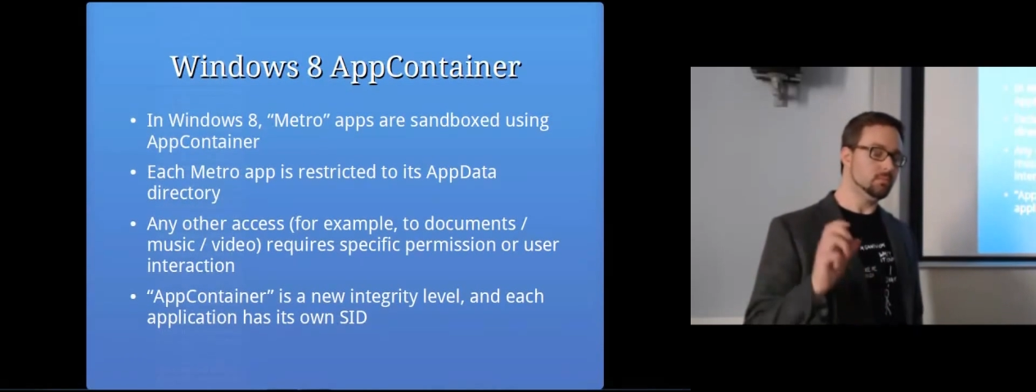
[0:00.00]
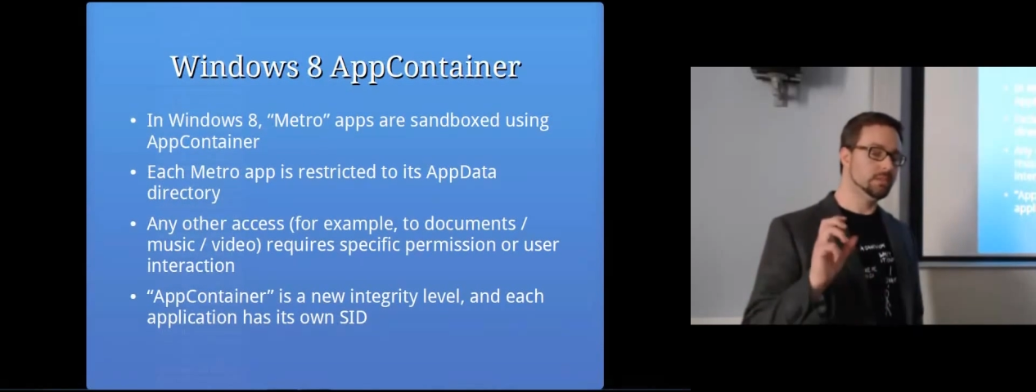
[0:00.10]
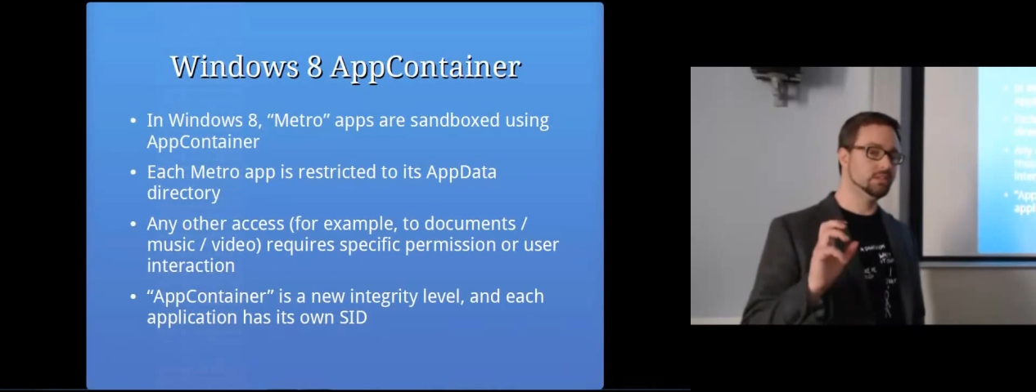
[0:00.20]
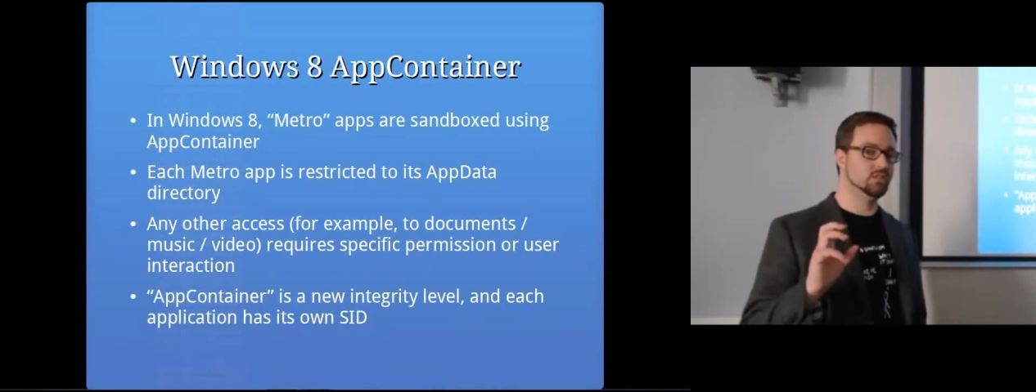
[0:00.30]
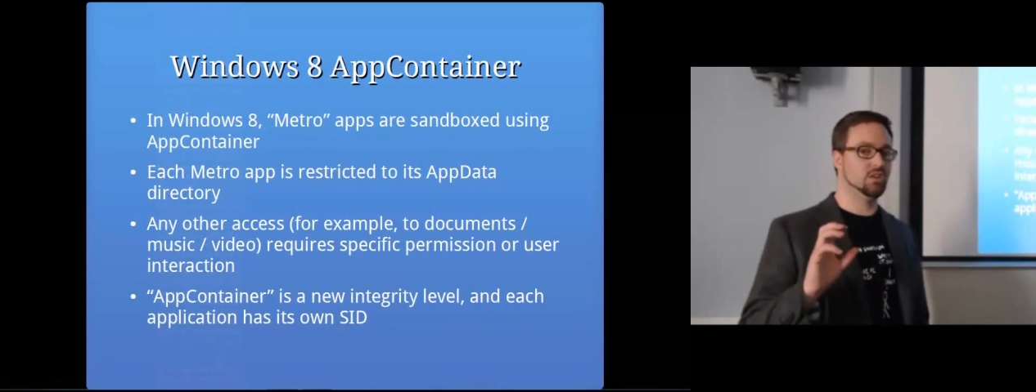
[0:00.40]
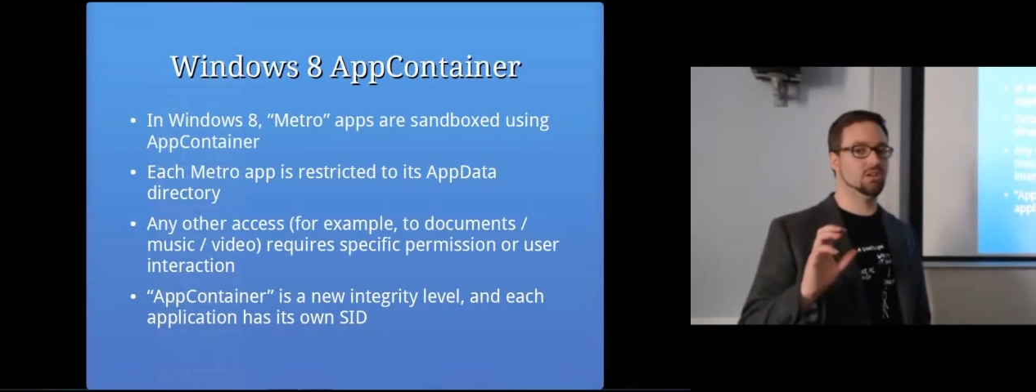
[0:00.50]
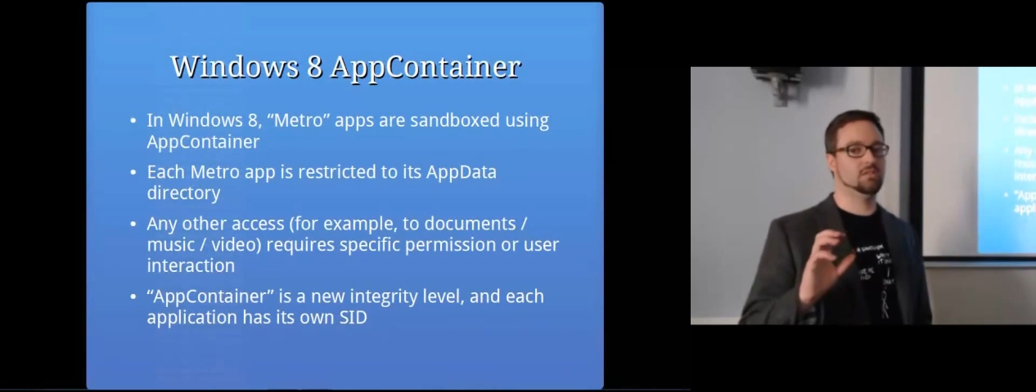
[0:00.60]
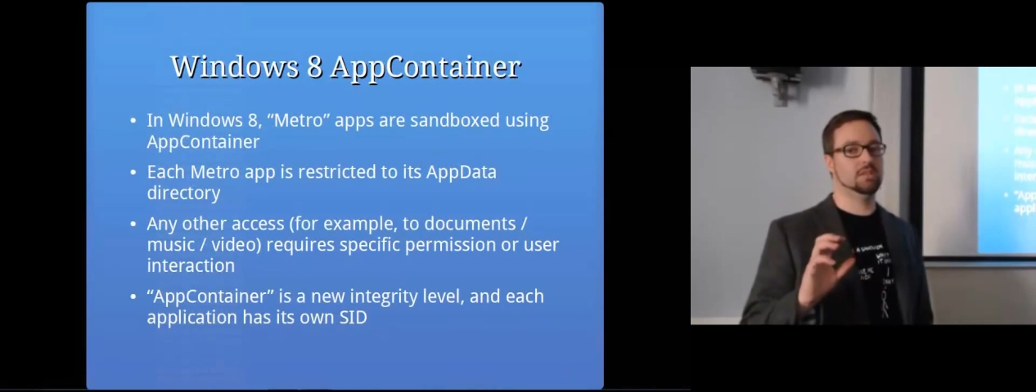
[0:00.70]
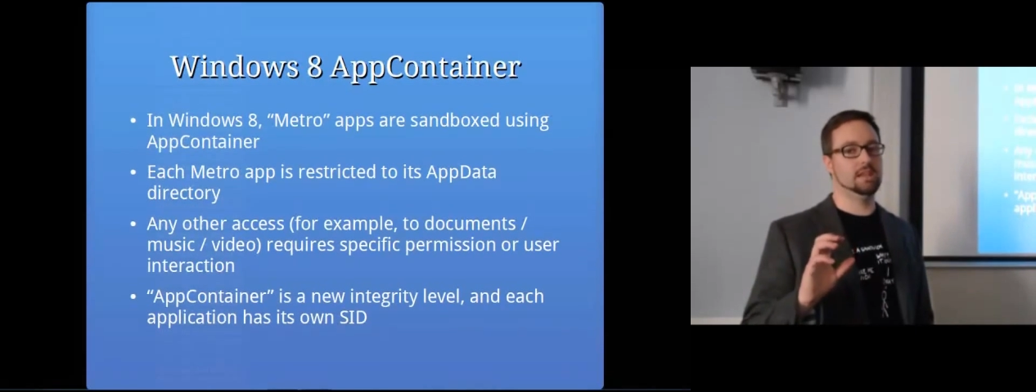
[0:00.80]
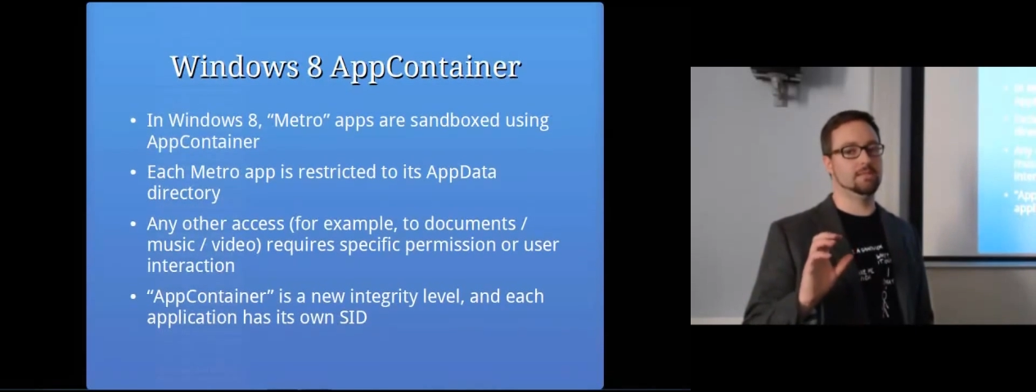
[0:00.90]
So
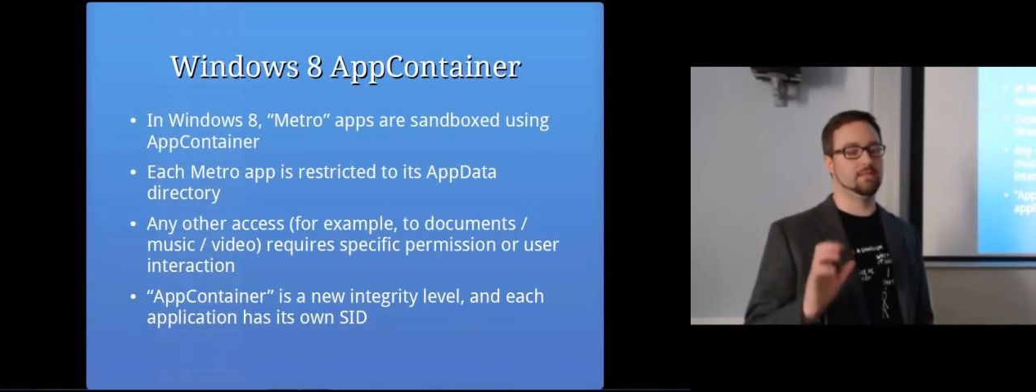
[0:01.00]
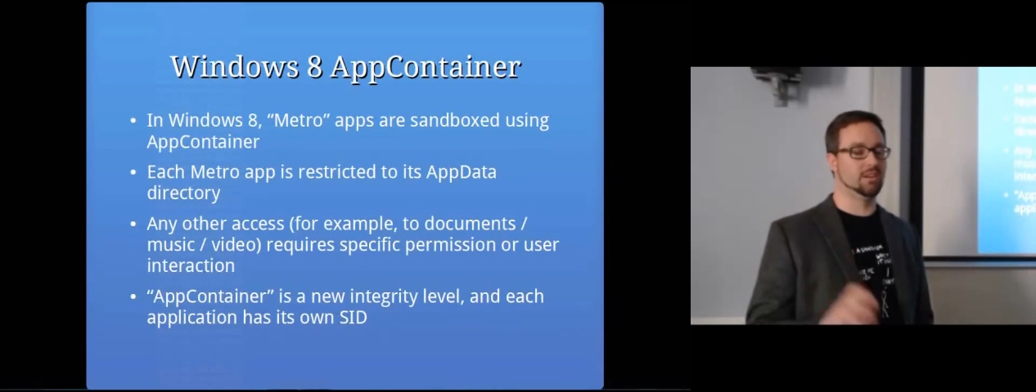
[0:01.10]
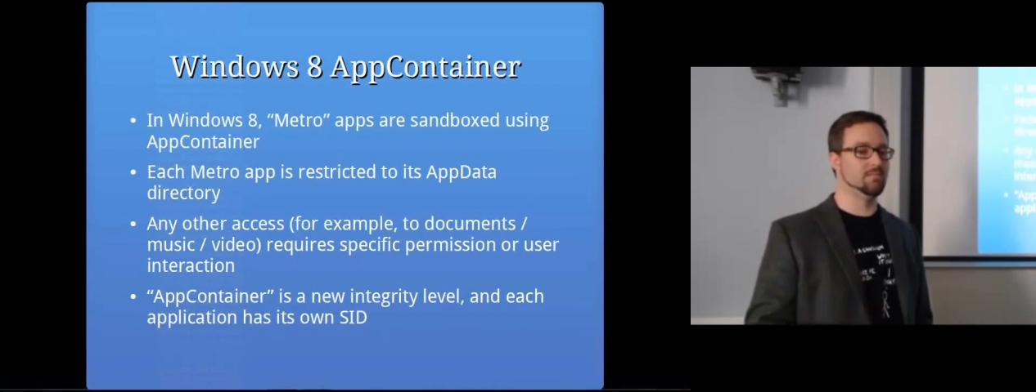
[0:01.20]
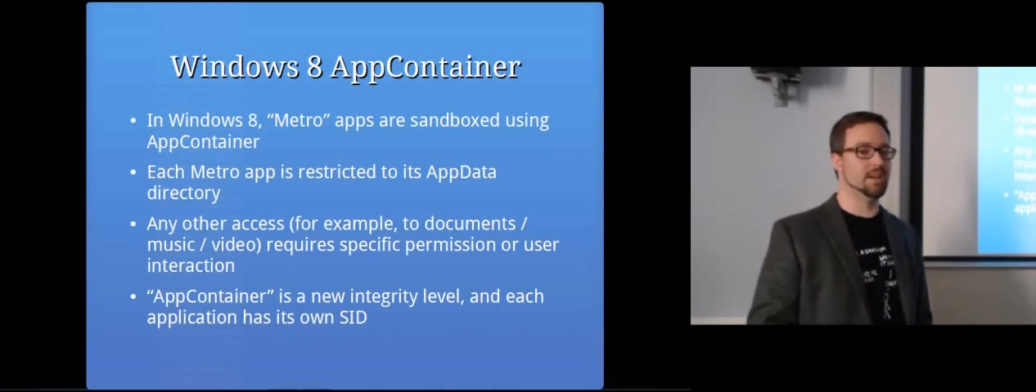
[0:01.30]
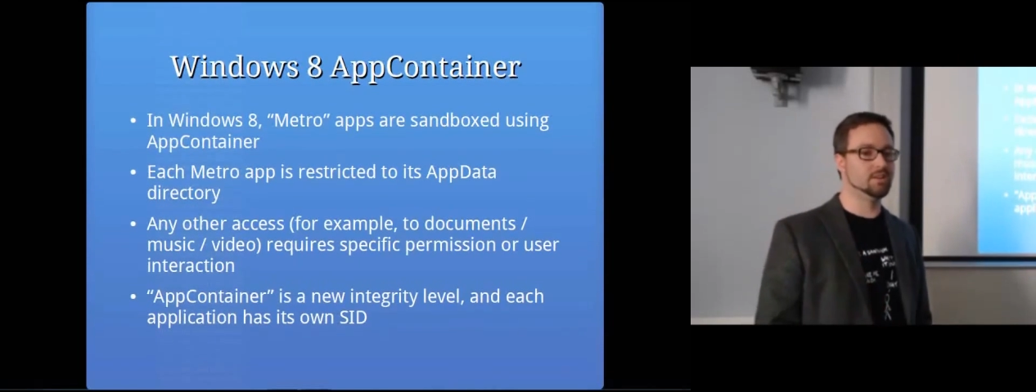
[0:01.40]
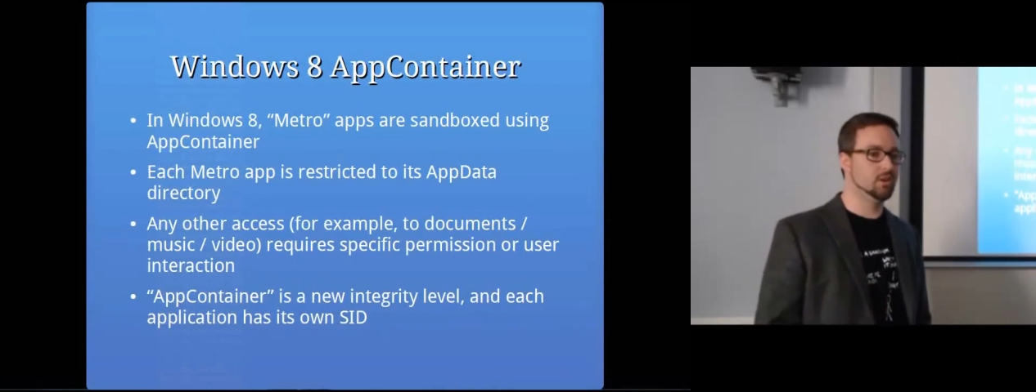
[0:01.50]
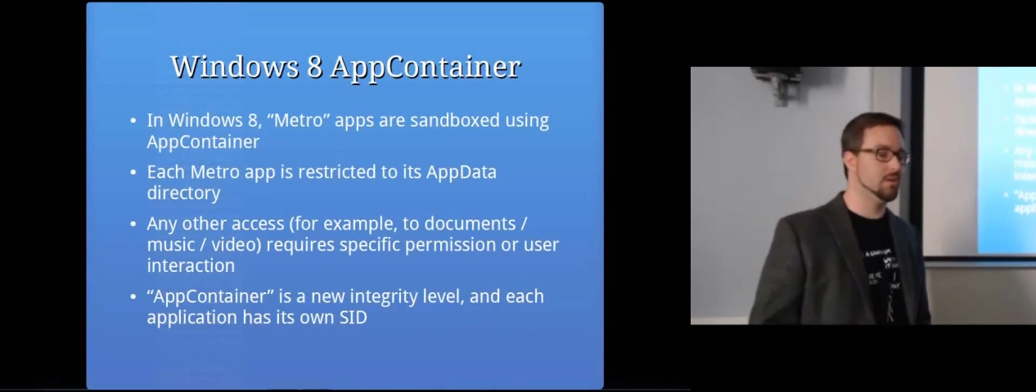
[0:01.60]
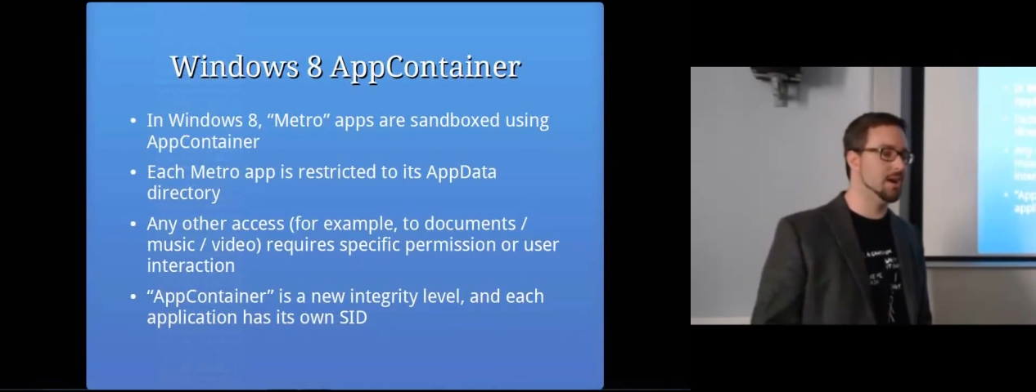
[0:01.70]
if you've got a Metro